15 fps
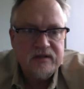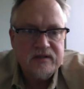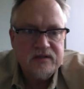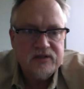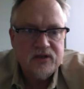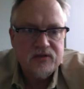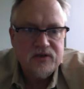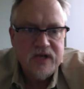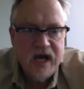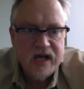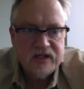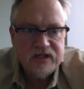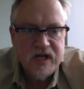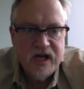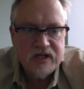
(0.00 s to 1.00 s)
so
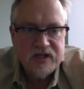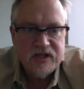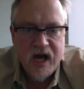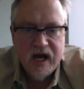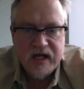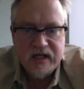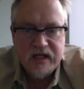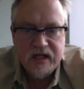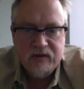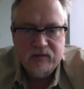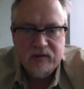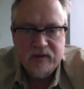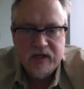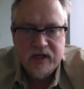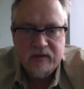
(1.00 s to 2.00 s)
dash ID
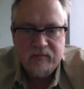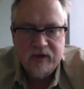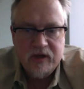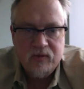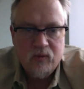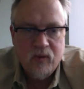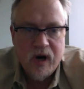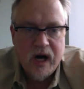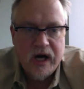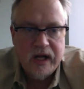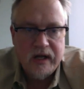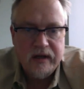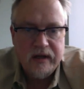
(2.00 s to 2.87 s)
would then be 1.